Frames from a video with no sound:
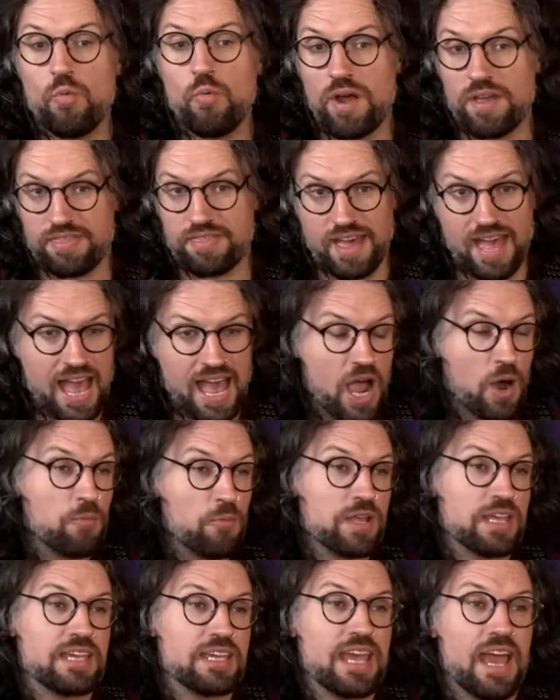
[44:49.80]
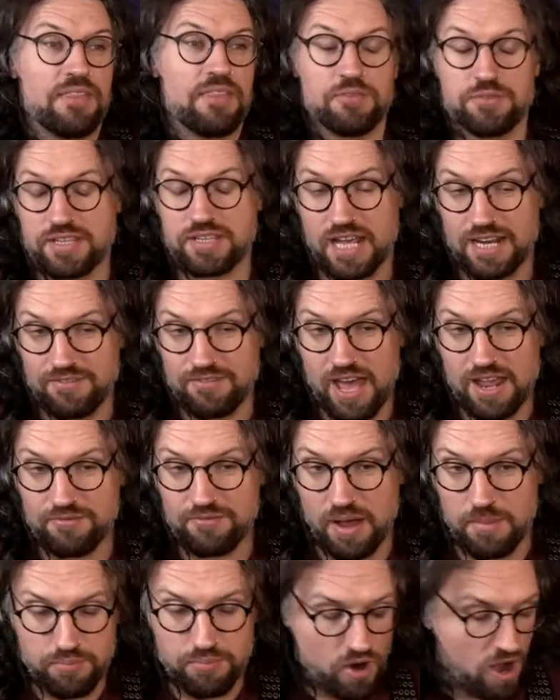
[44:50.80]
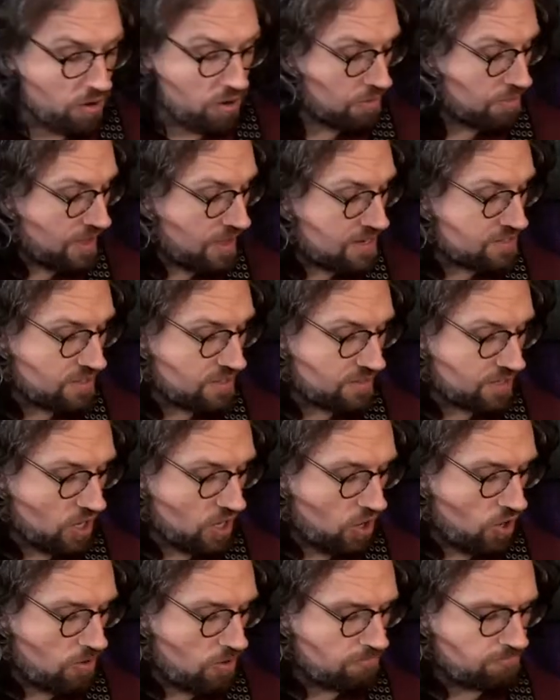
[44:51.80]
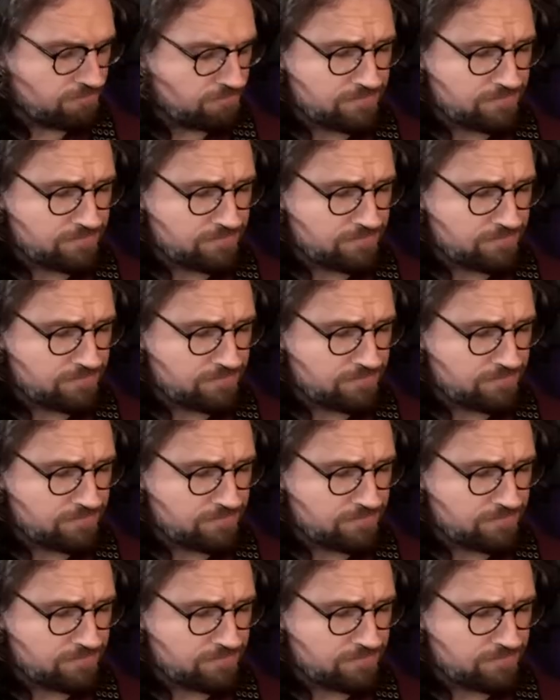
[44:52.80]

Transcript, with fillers: with how we can get those kind of Ed vibrato things on the go.